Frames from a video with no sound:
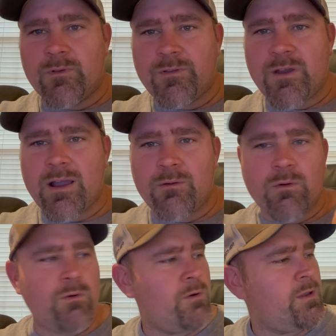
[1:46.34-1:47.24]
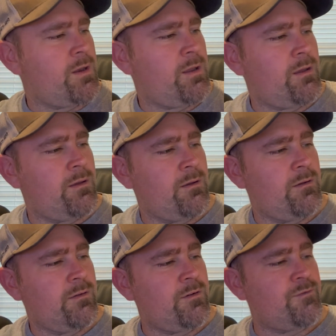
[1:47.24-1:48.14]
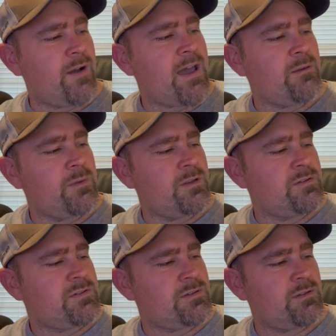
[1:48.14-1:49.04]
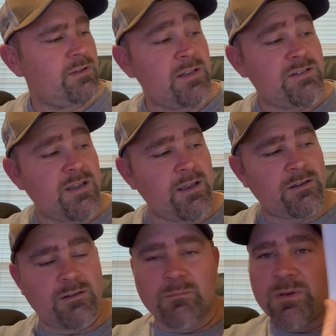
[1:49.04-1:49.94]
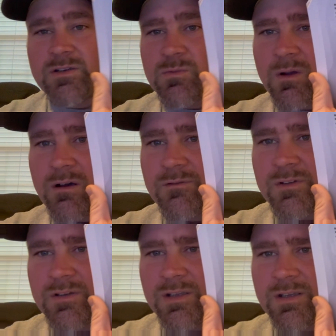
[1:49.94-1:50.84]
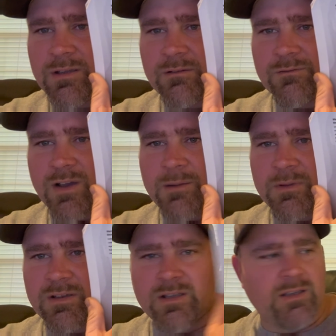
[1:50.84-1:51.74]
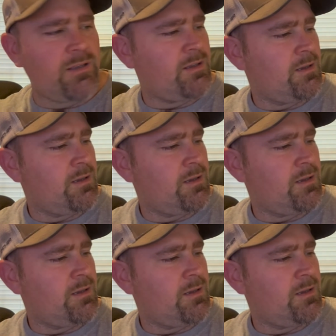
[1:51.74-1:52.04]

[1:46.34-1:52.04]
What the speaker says: thyroid, your vitamins. They checked B12 and D and vitamin D.